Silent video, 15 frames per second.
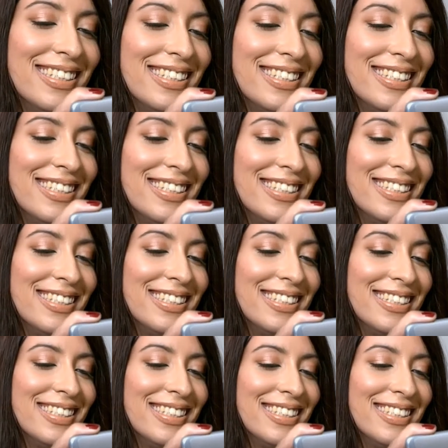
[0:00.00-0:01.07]

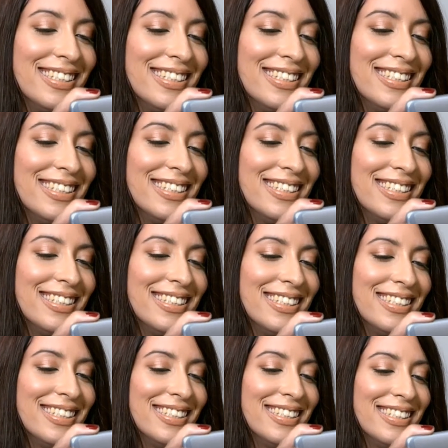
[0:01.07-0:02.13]

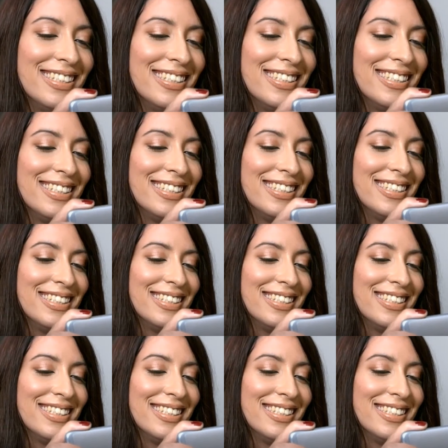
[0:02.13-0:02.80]
Nobody speaks.